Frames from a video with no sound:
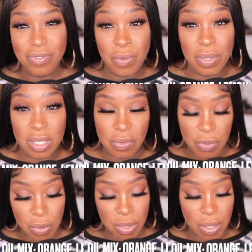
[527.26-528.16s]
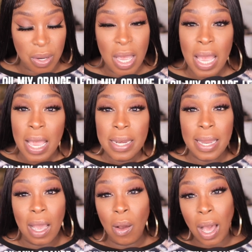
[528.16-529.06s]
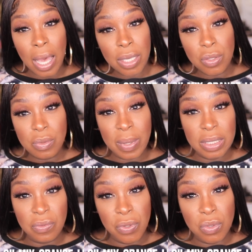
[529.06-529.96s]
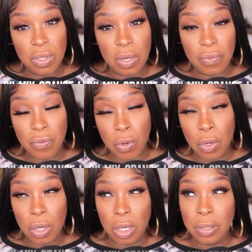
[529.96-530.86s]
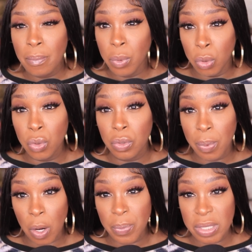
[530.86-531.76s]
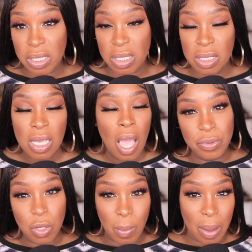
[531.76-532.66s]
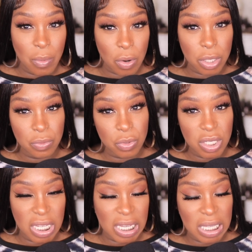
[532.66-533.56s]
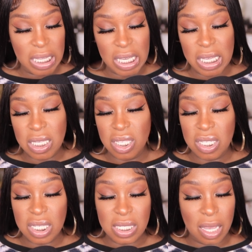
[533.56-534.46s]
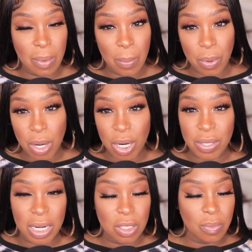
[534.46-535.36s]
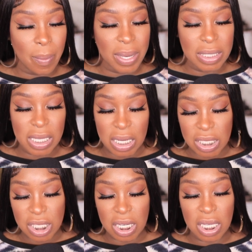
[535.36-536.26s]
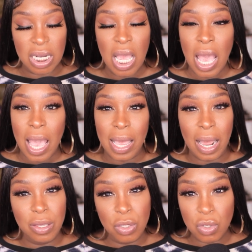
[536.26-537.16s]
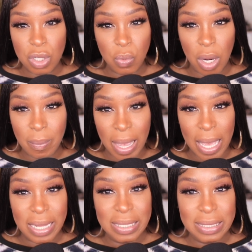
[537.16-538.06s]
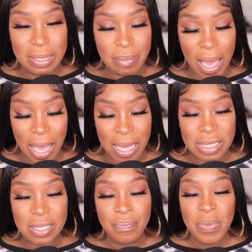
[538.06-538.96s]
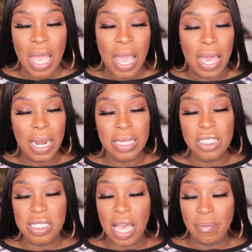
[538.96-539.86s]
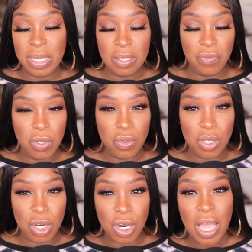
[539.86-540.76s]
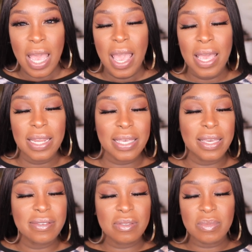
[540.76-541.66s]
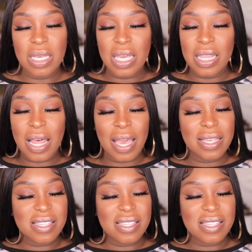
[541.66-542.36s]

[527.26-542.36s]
from the diffuser. Now, I use my diffuser for mood purposes. So, my morning routine is to say my prayer, then I do my meditation, and I usually wear my LED mask and I just have my diffuser and it gives me like